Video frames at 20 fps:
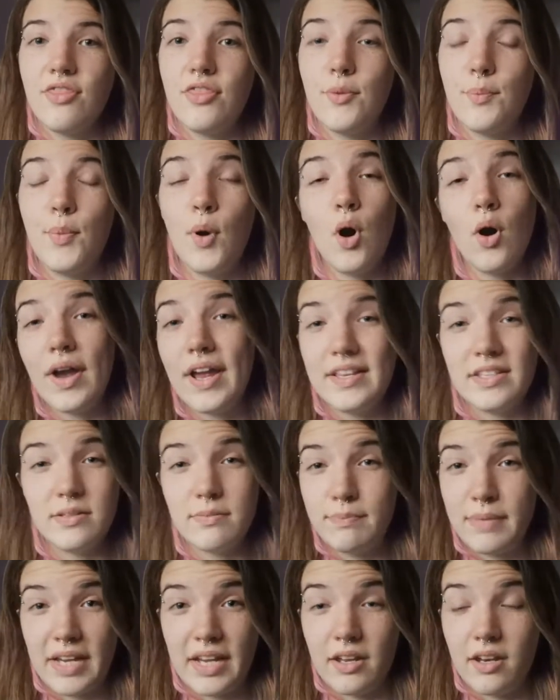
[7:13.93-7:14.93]
the pot
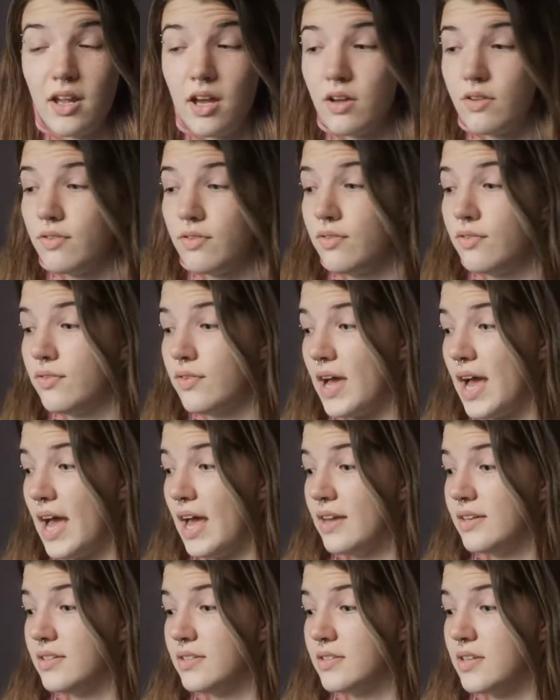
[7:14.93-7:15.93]
isn't big enough,
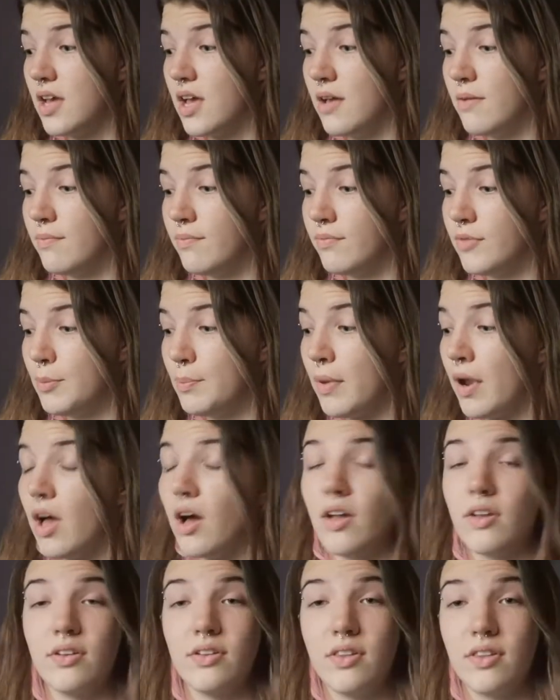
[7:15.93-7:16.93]
and the
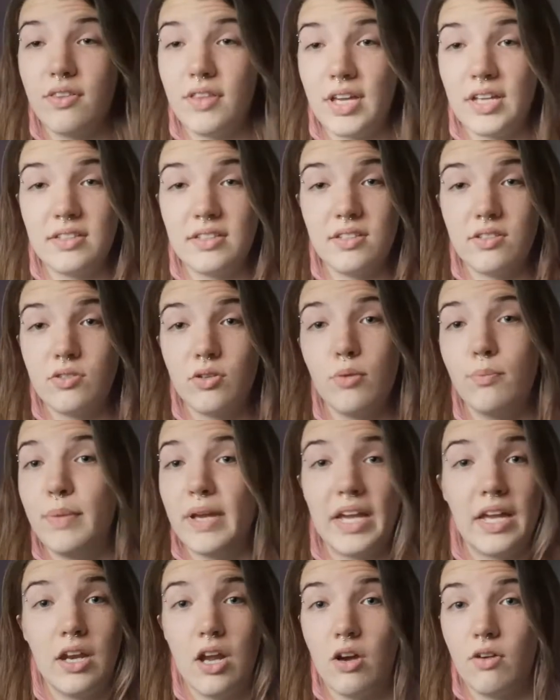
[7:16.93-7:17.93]
plant thinks it's not
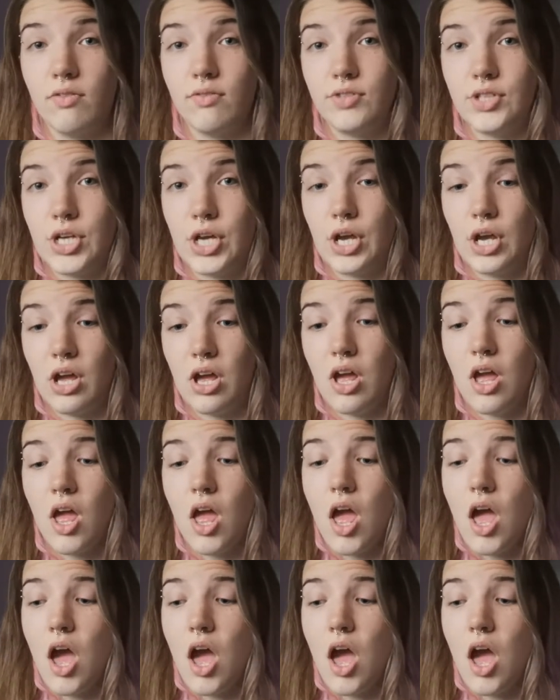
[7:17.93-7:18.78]
big enough to